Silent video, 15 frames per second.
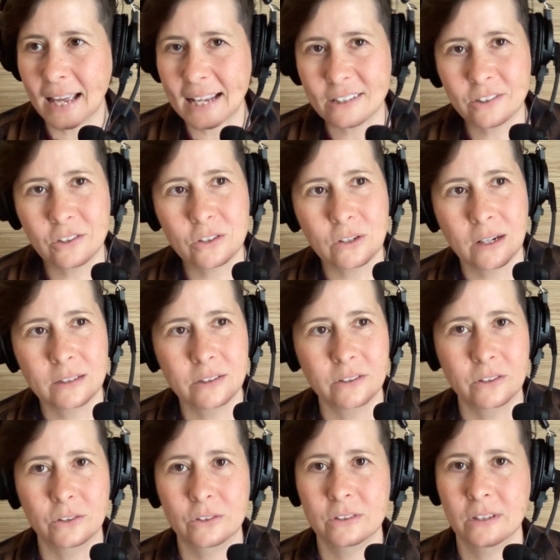
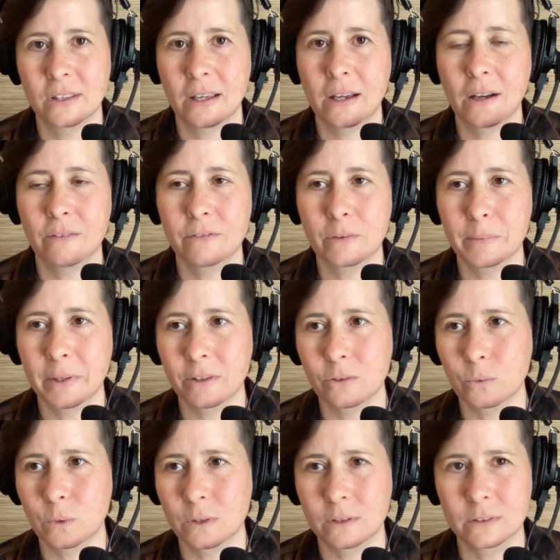extraterrestrials and they come from
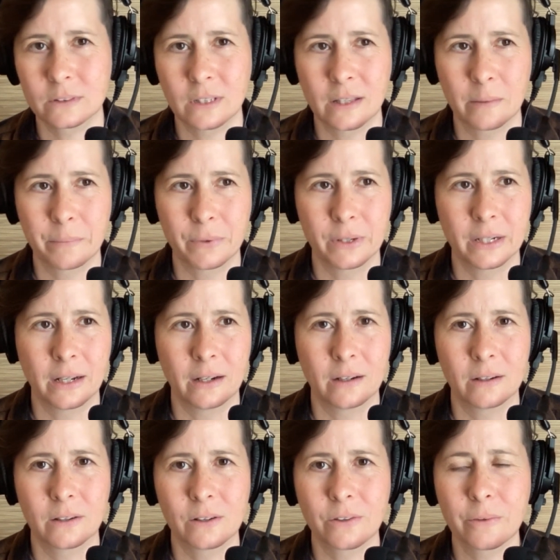other worlds and they predate
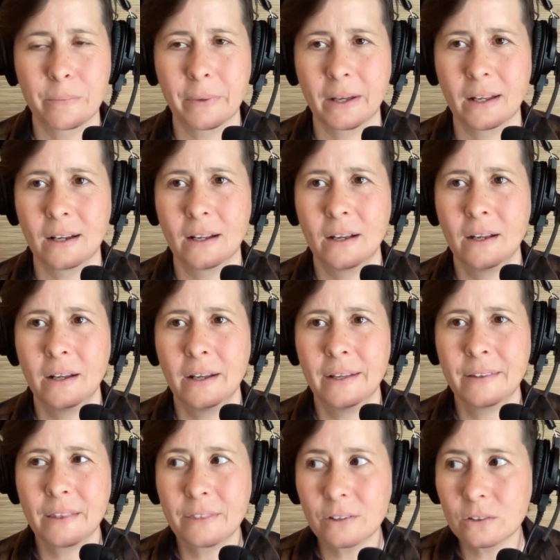Earth, but
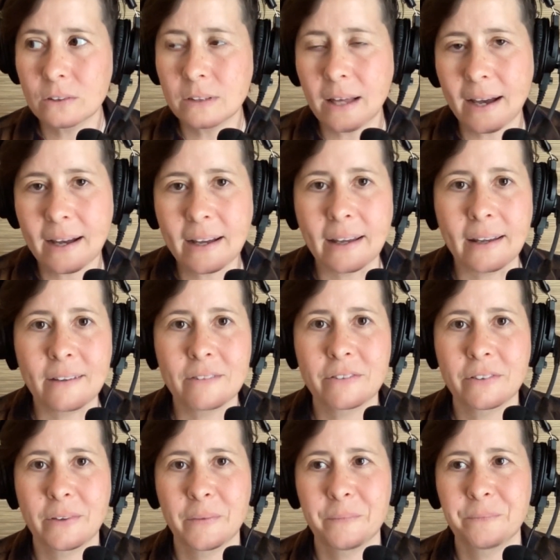that they're
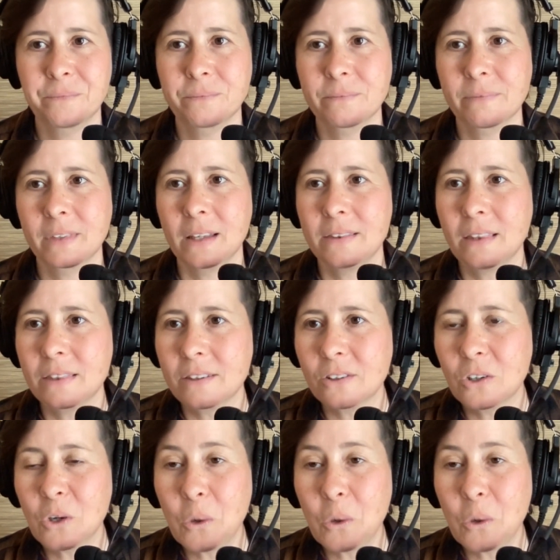alive, that they're